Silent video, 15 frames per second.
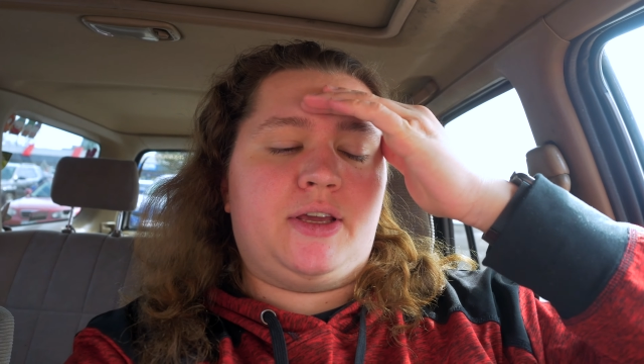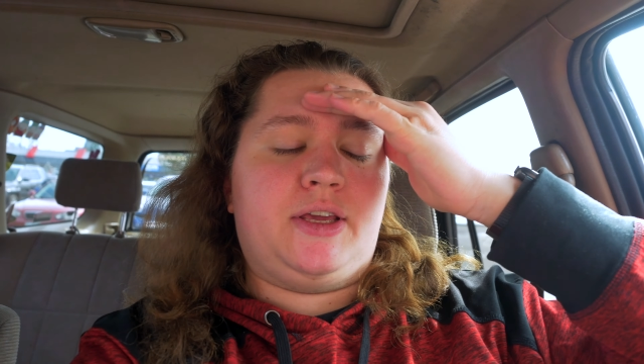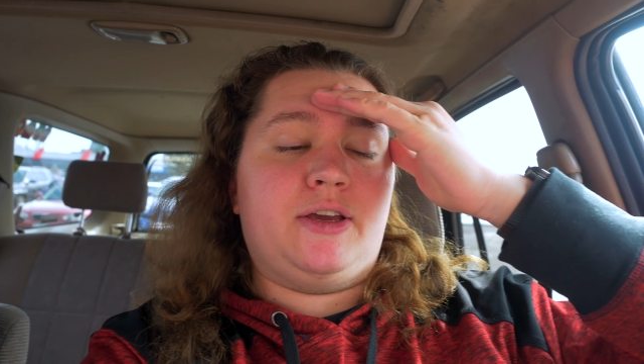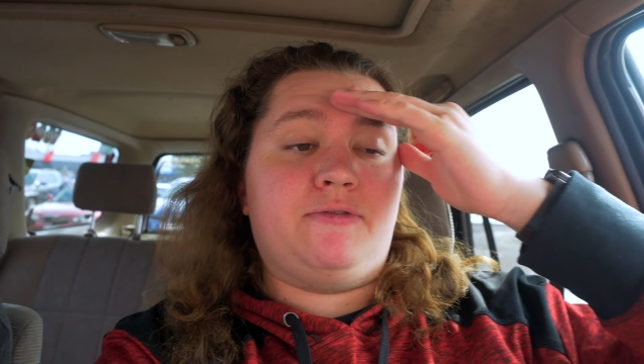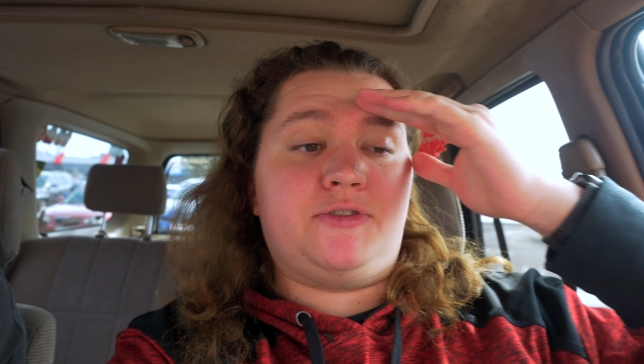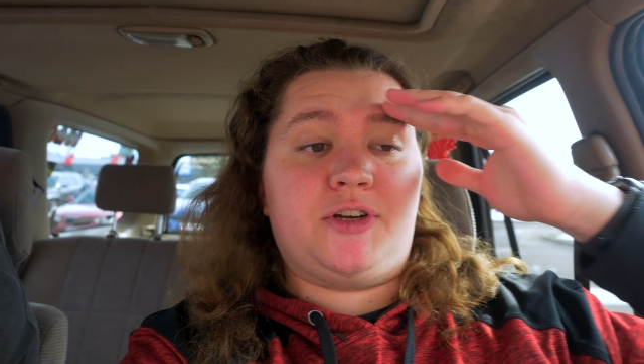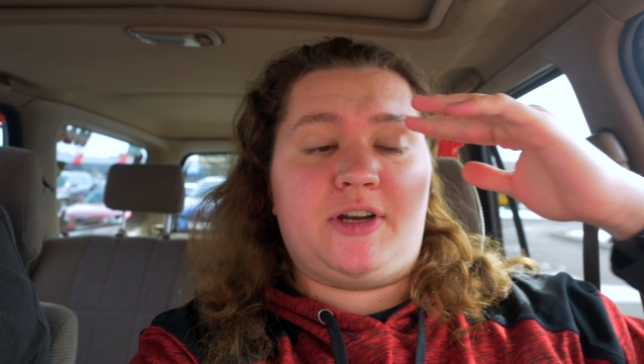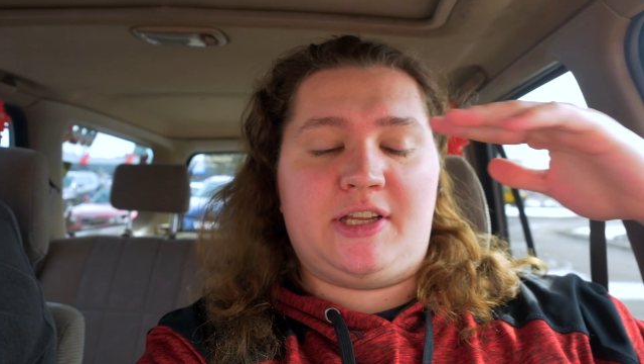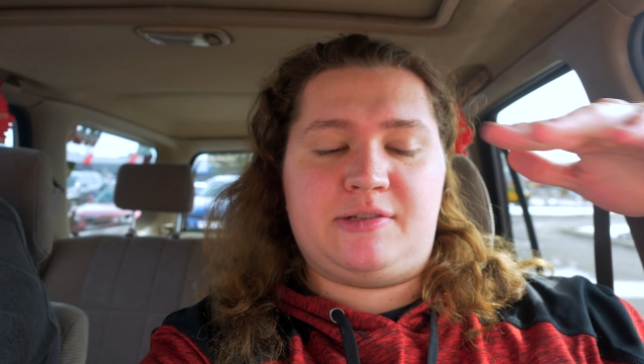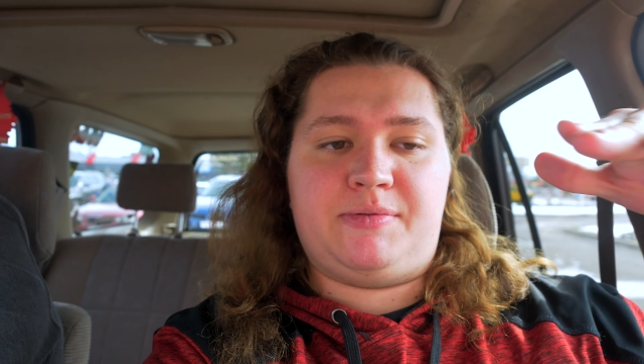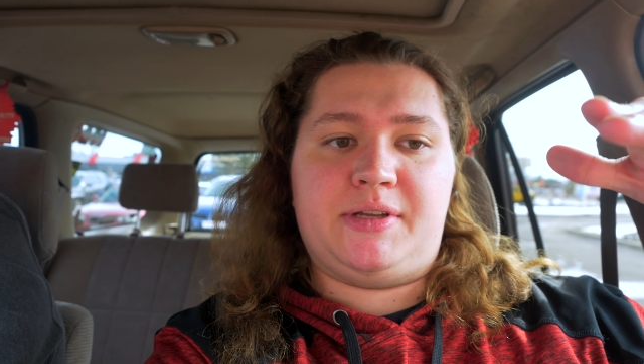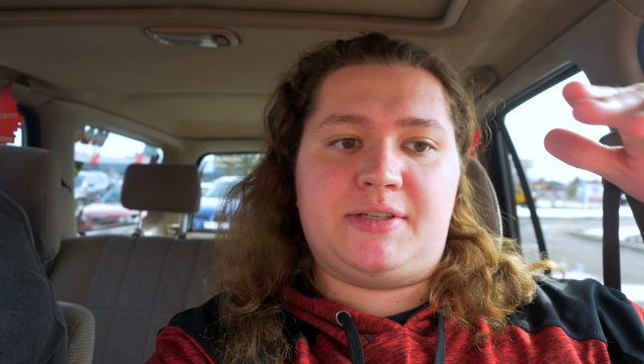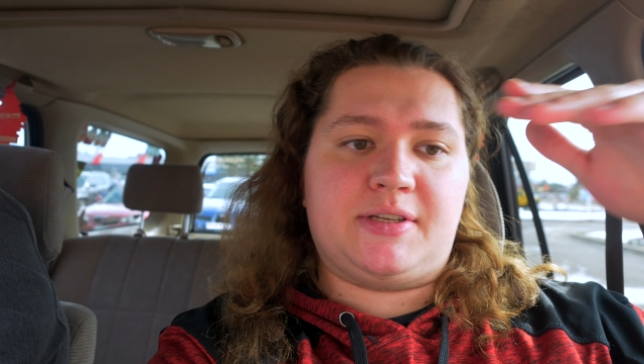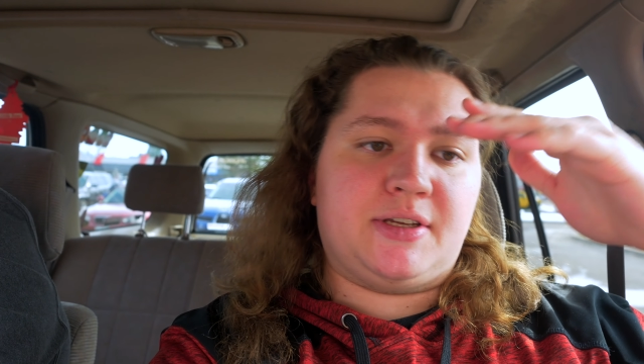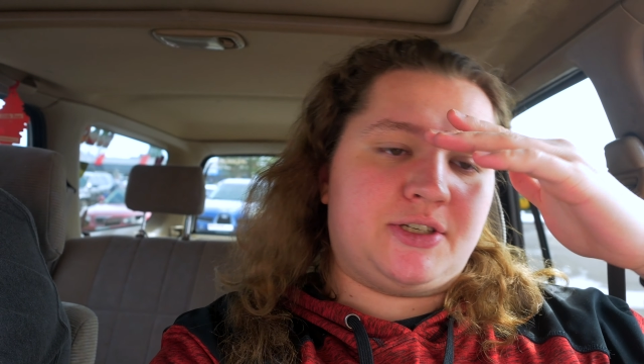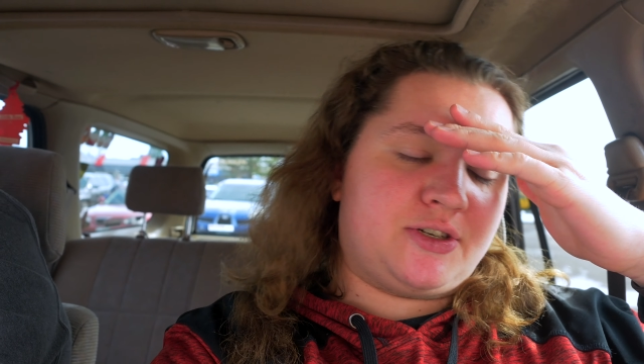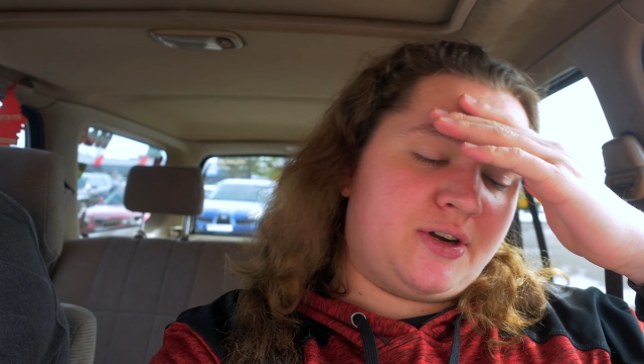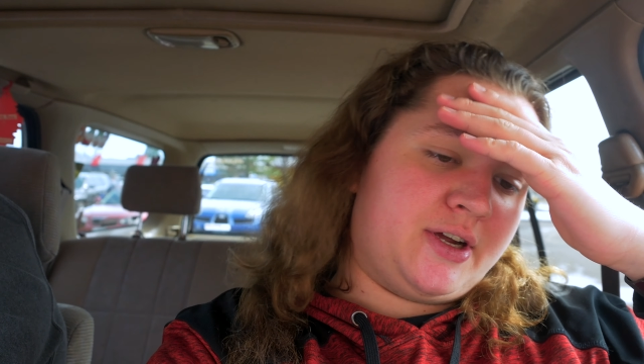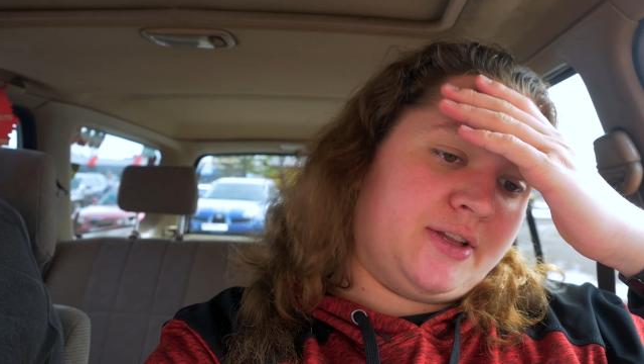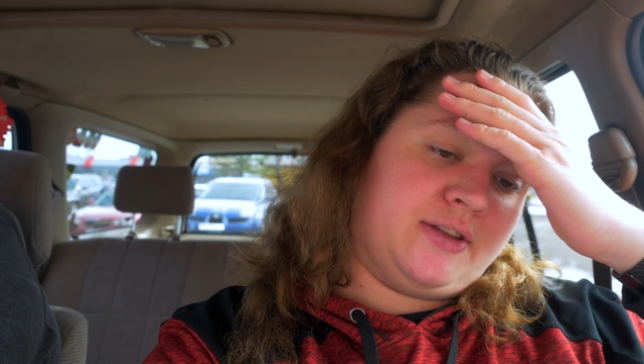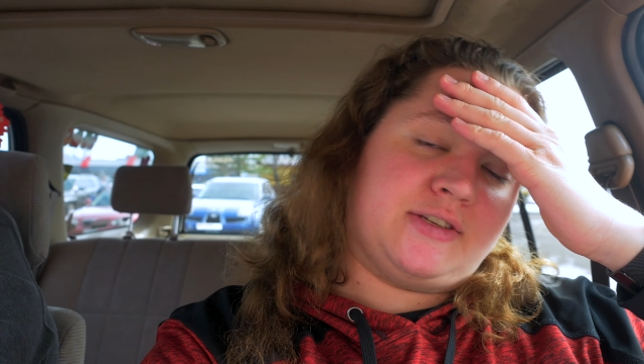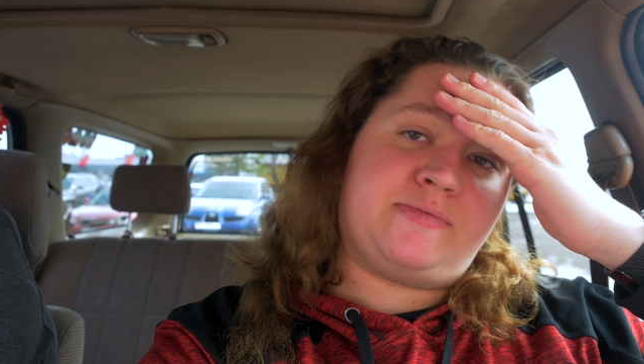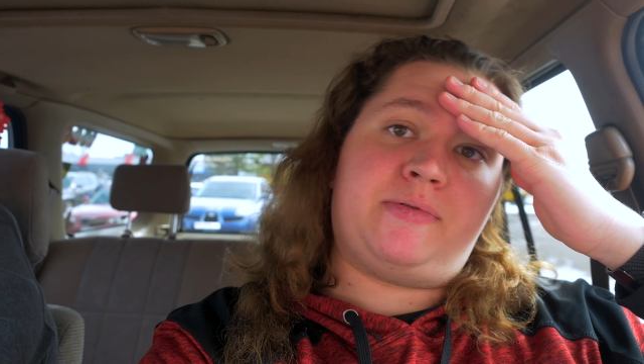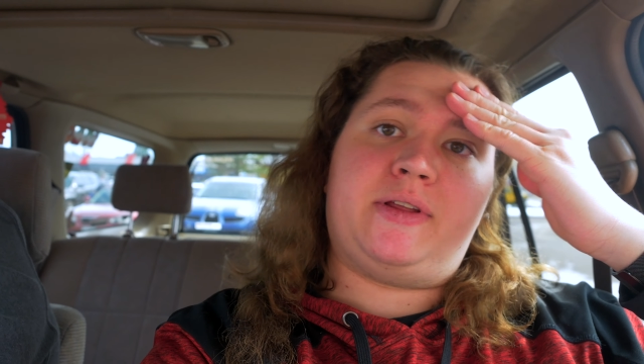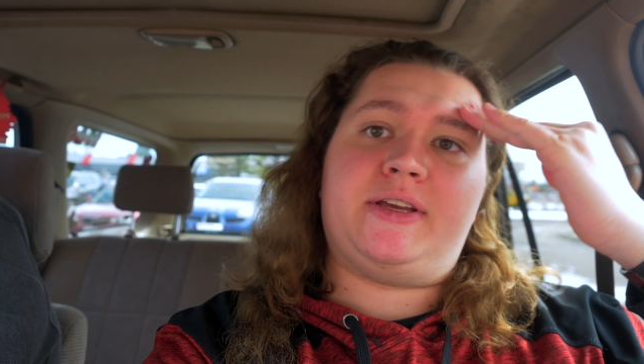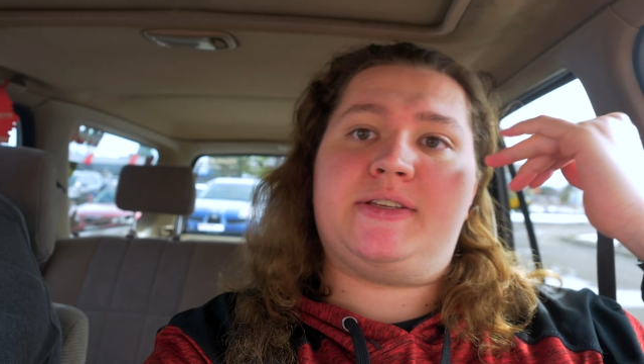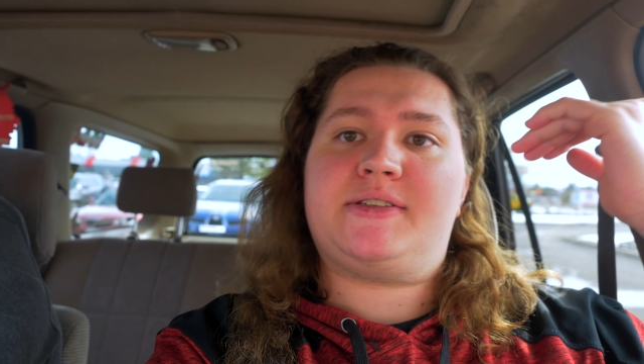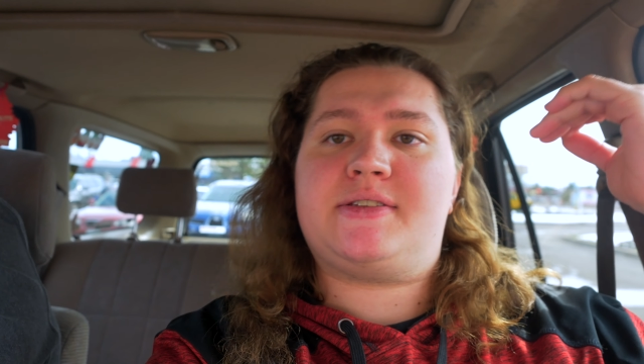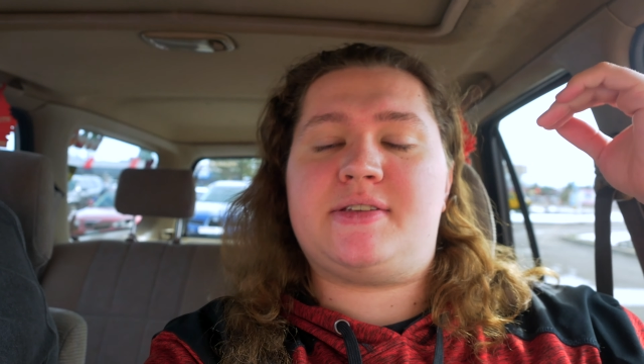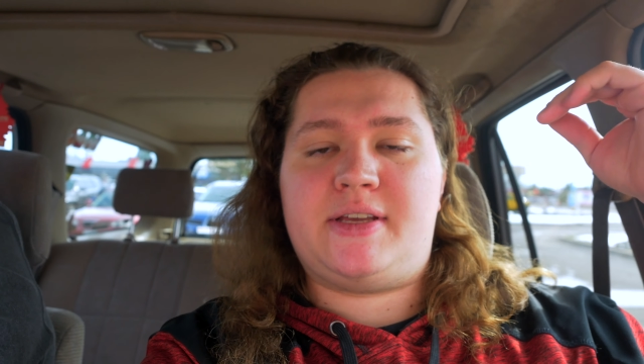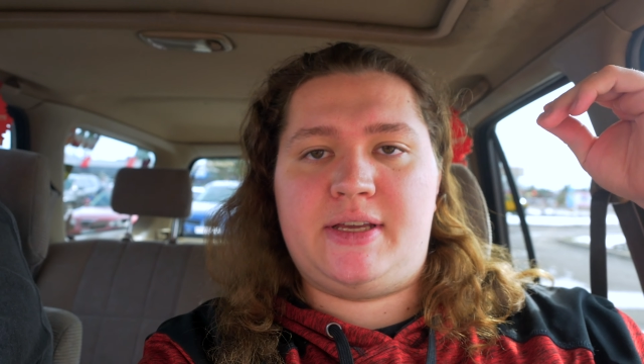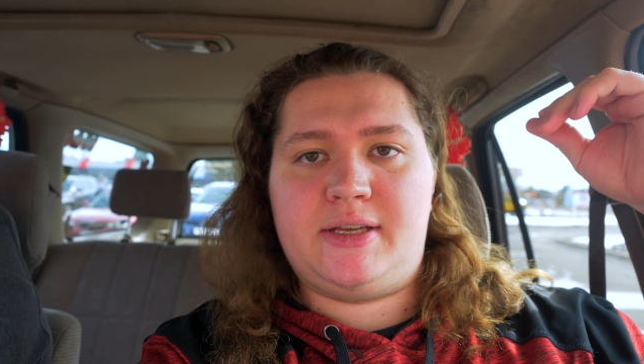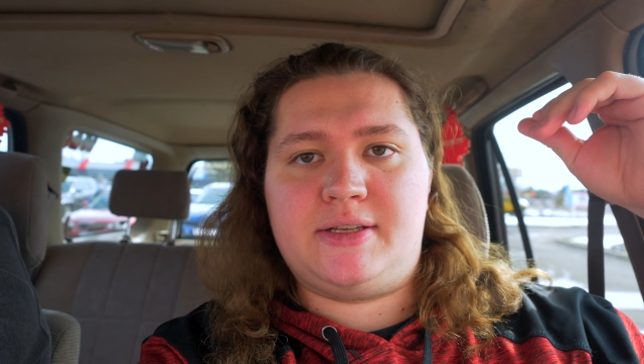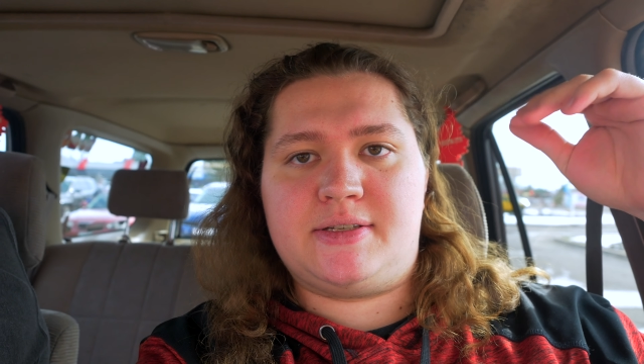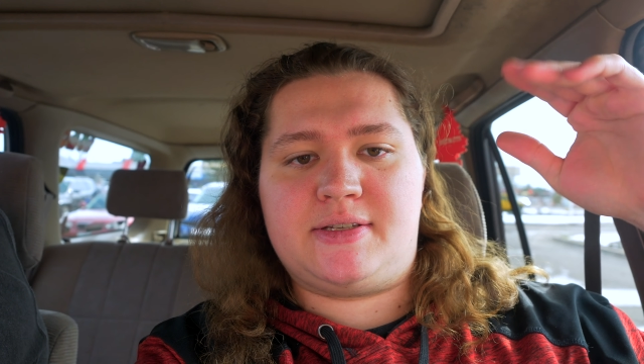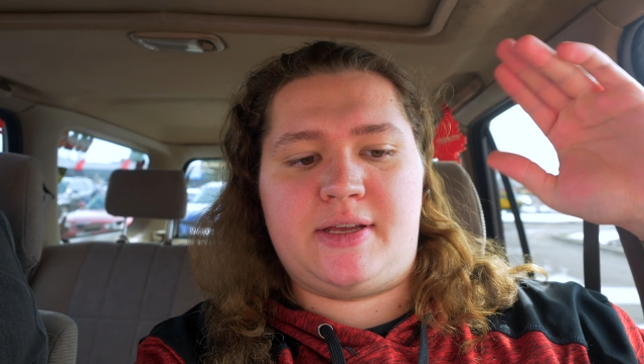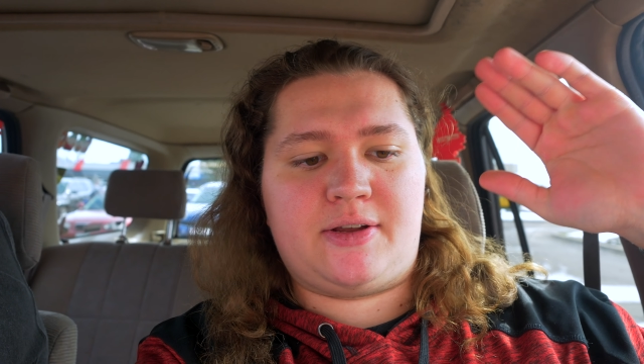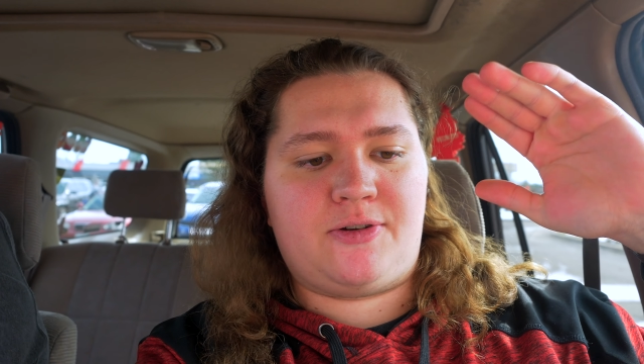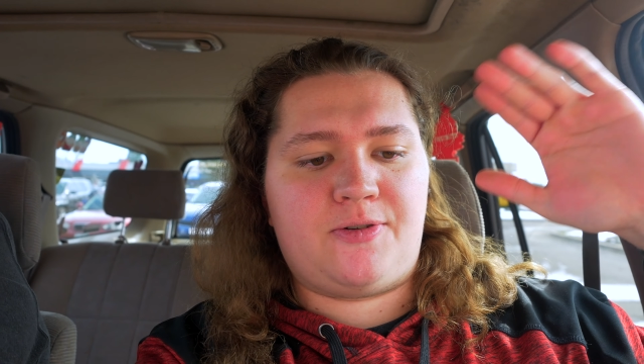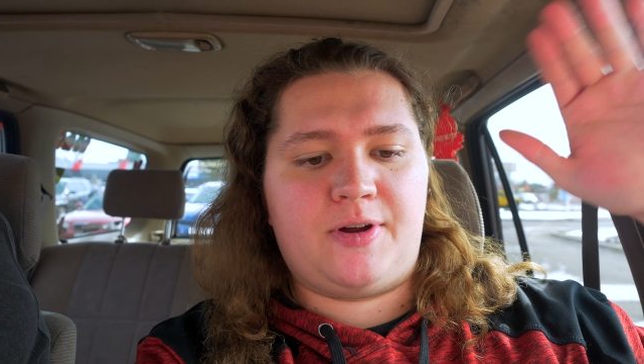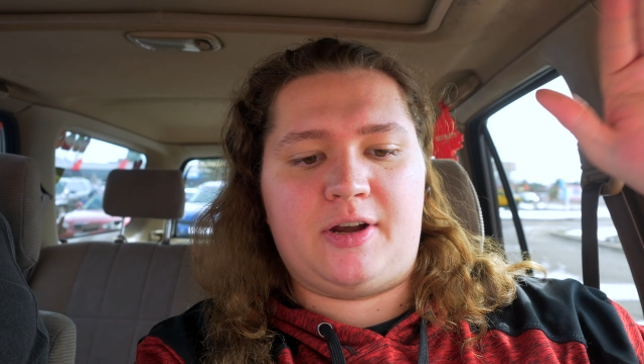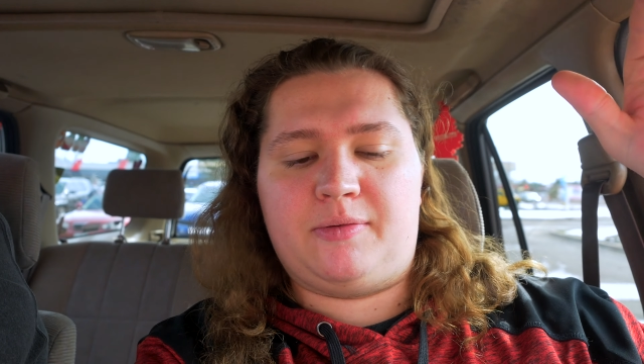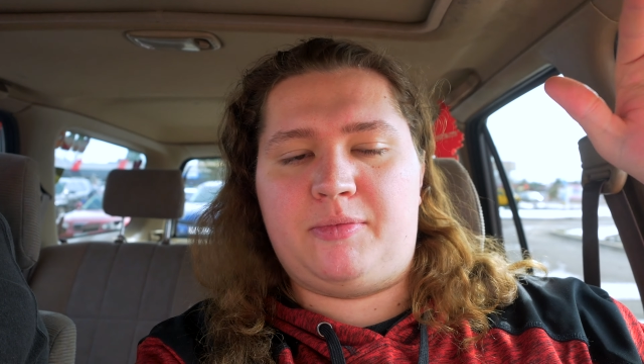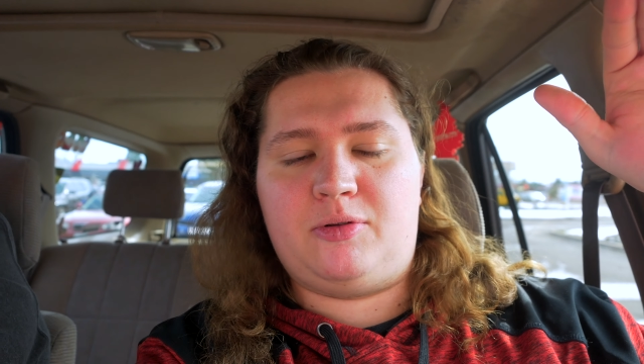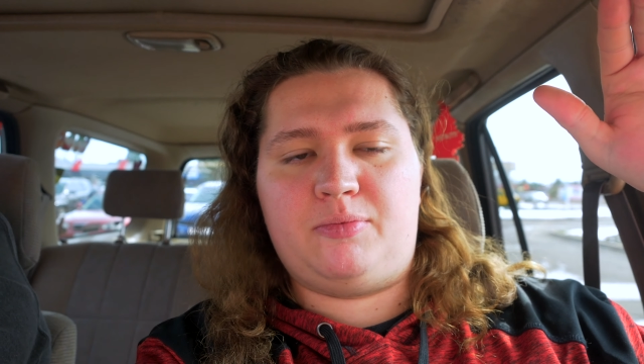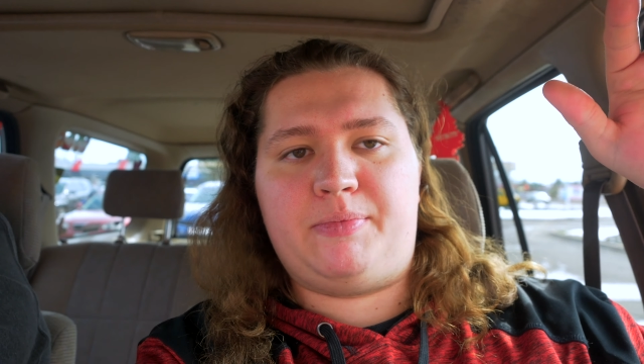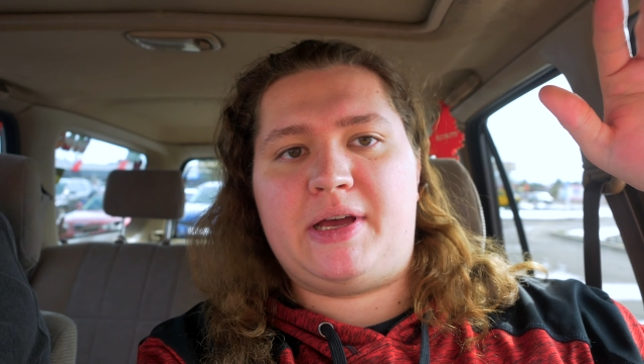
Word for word: Give Johnny's Pizza a try. This place is incredible.